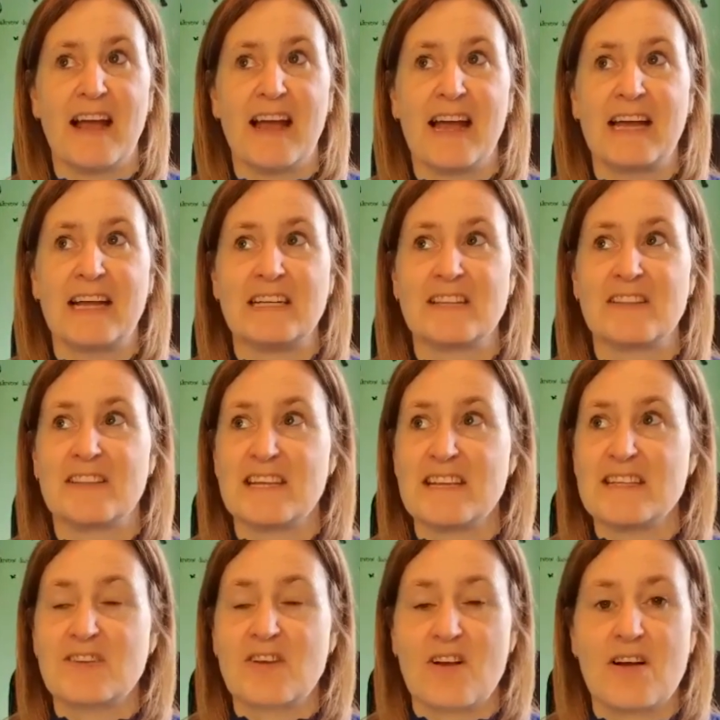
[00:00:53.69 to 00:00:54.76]
And
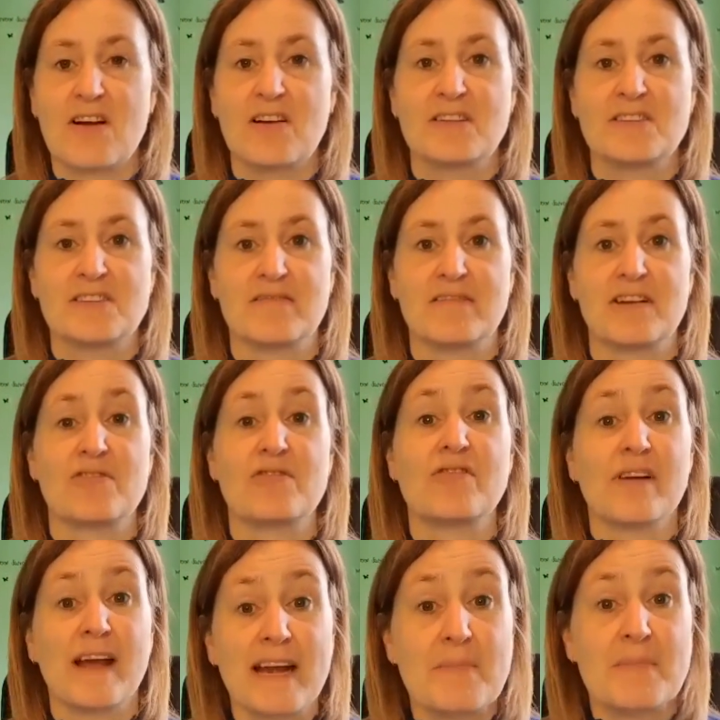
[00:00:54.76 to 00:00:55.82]
these cards are
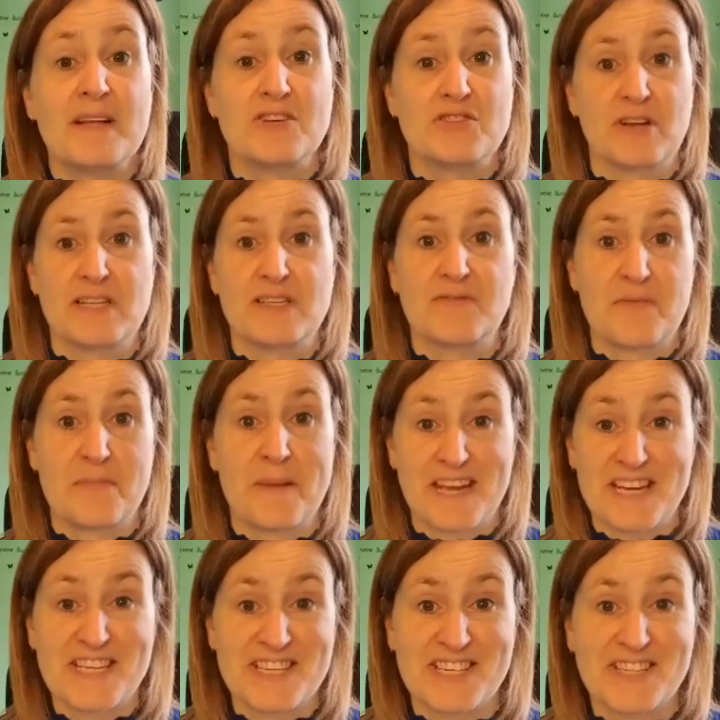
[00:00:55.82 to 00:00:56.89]
incredibly
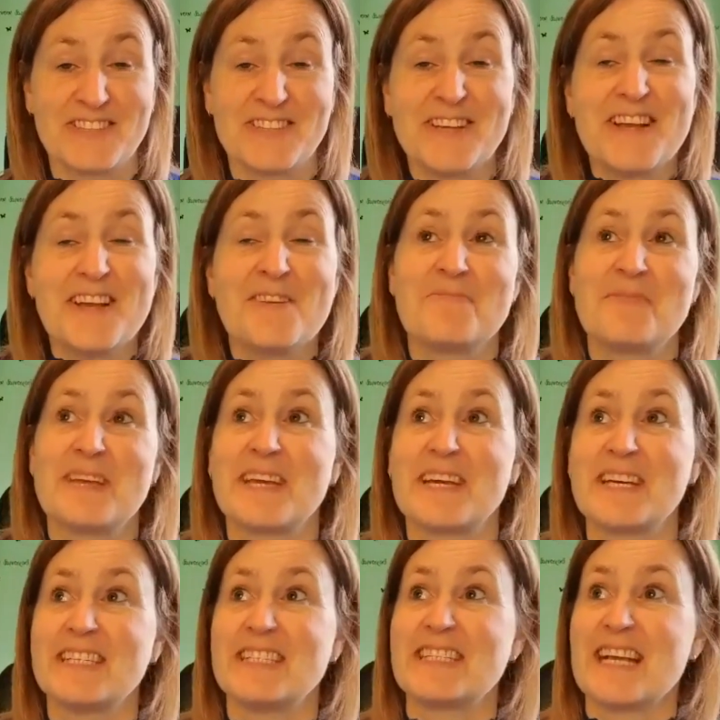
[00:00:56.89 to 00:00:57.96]
transformational
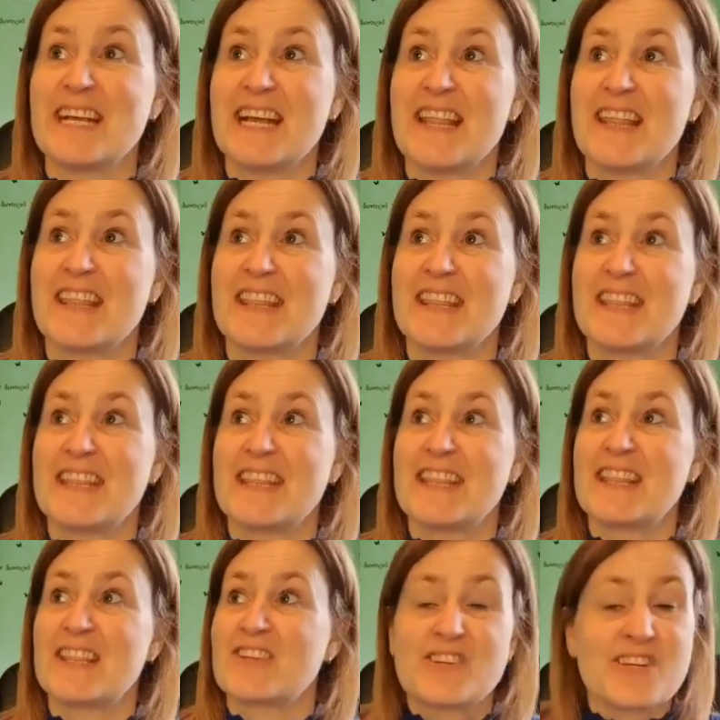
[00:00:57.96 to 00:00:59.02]
because
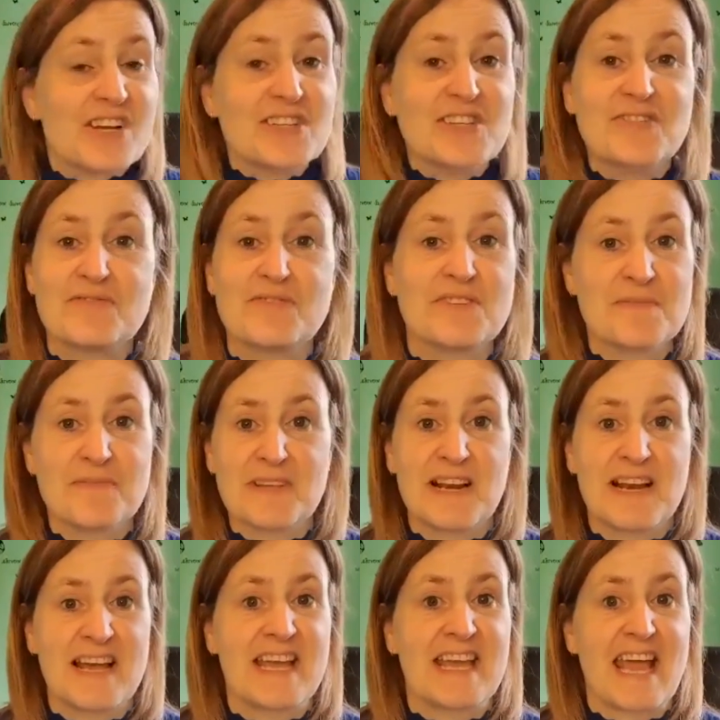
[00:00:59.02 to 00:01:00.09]
just through something
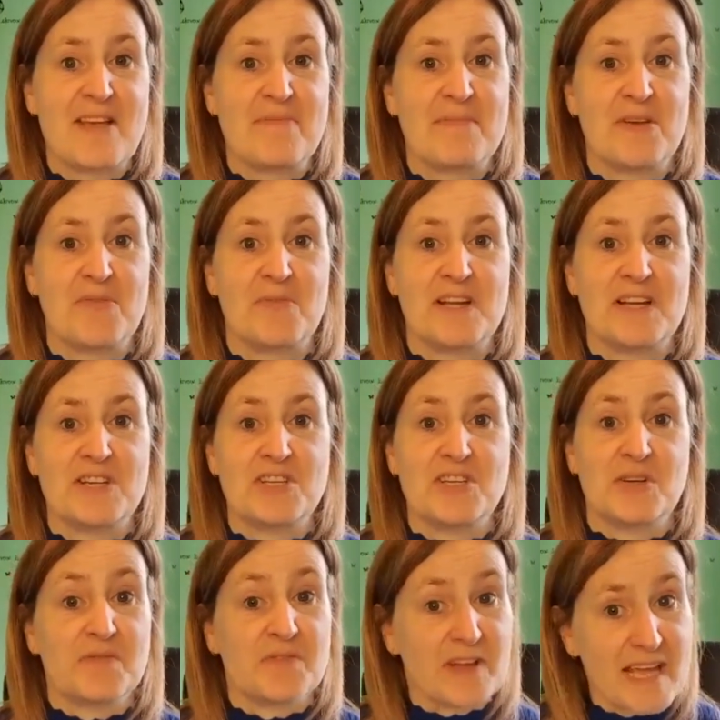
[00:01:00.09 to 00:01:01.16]
like gaming,
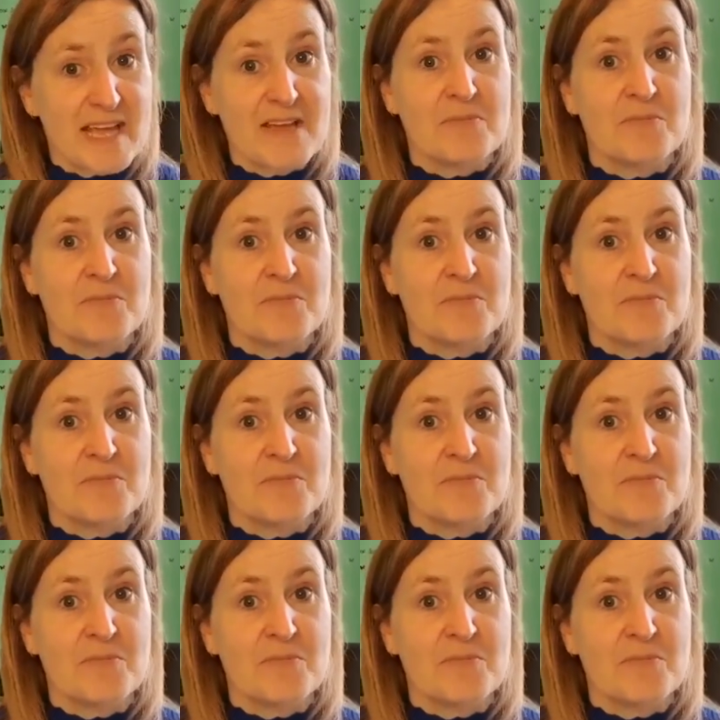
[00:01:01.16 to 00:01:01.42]
which for him